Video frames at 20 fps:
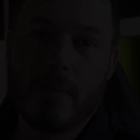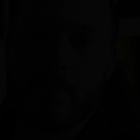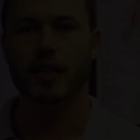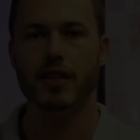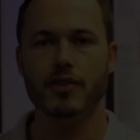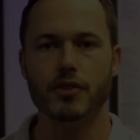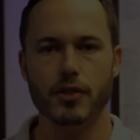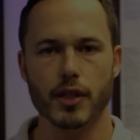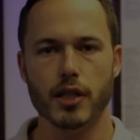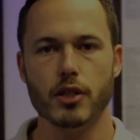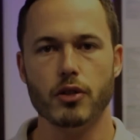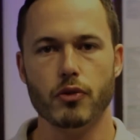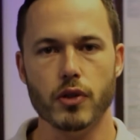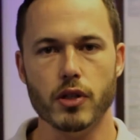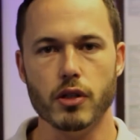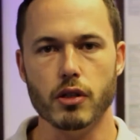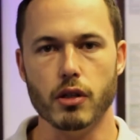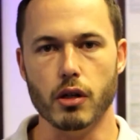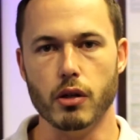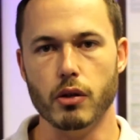In today's
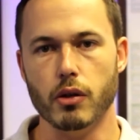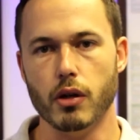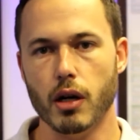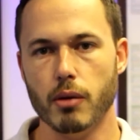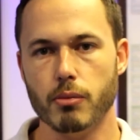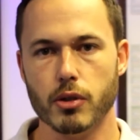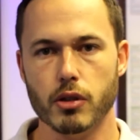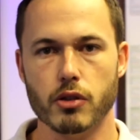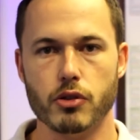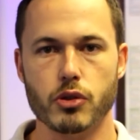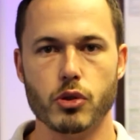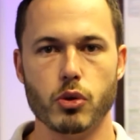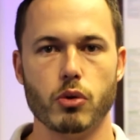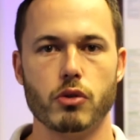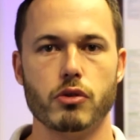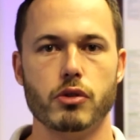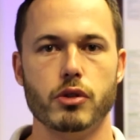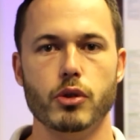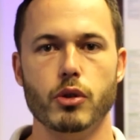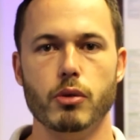video, I'm going to
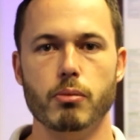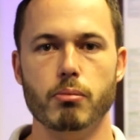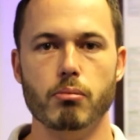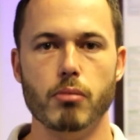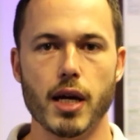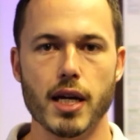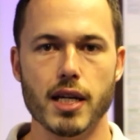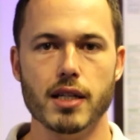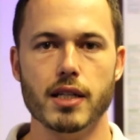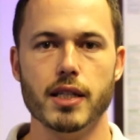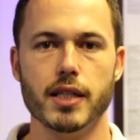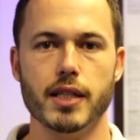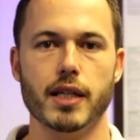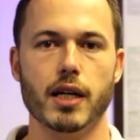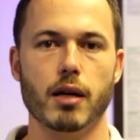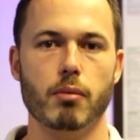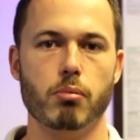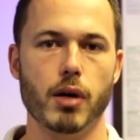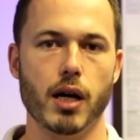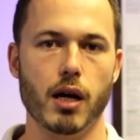talk to you mainly
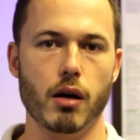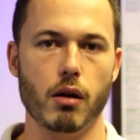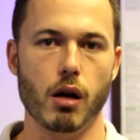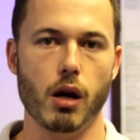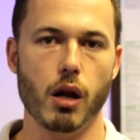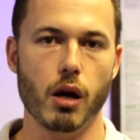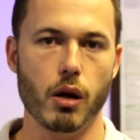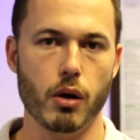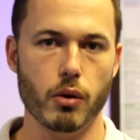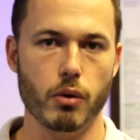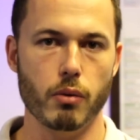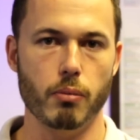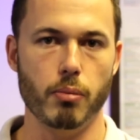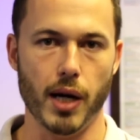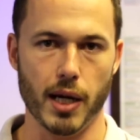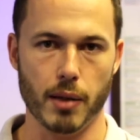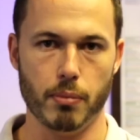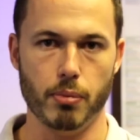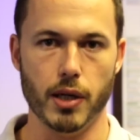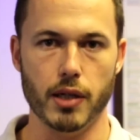about low
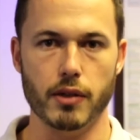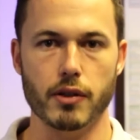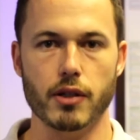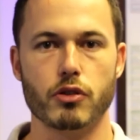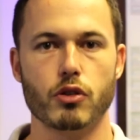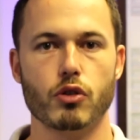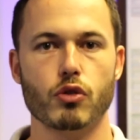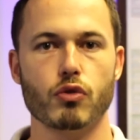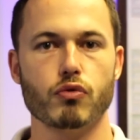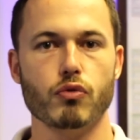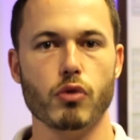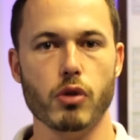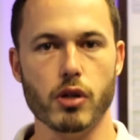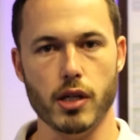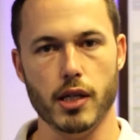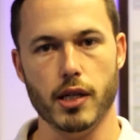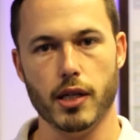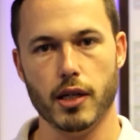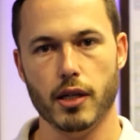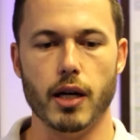back pain that's
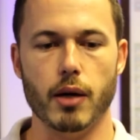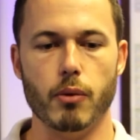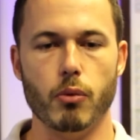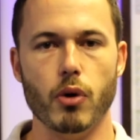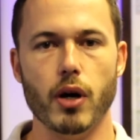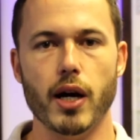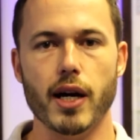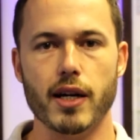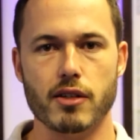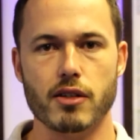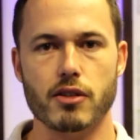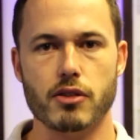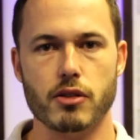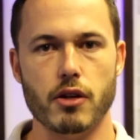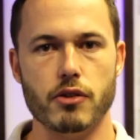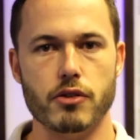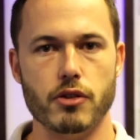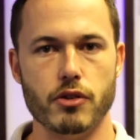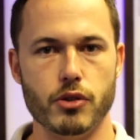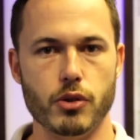chronic and what
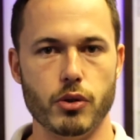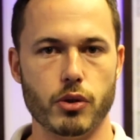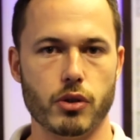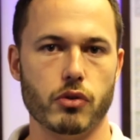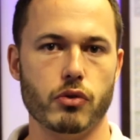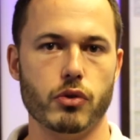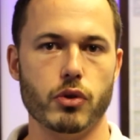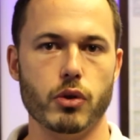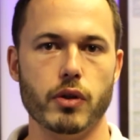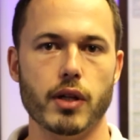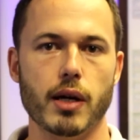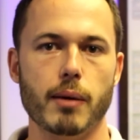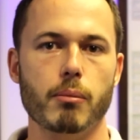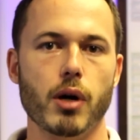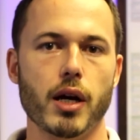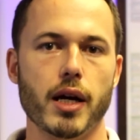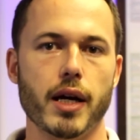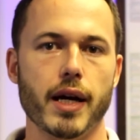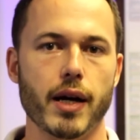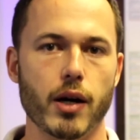exercises you can do that
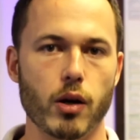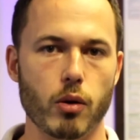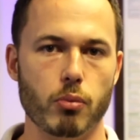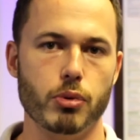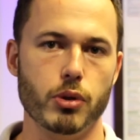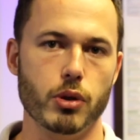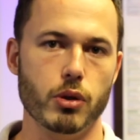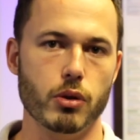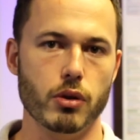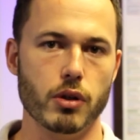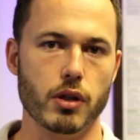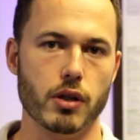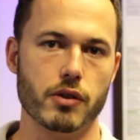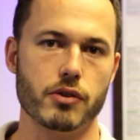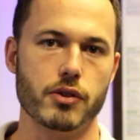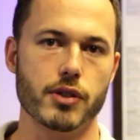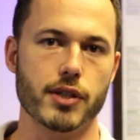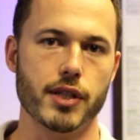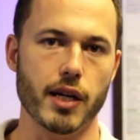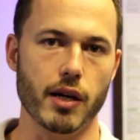might help you
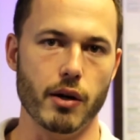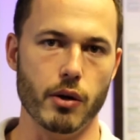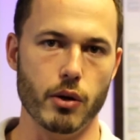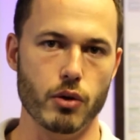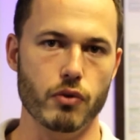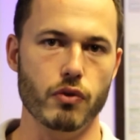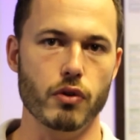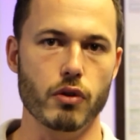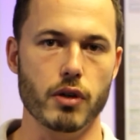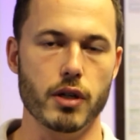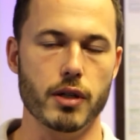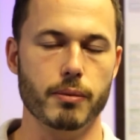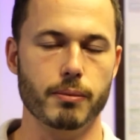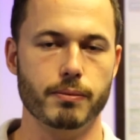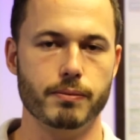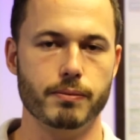to get over it.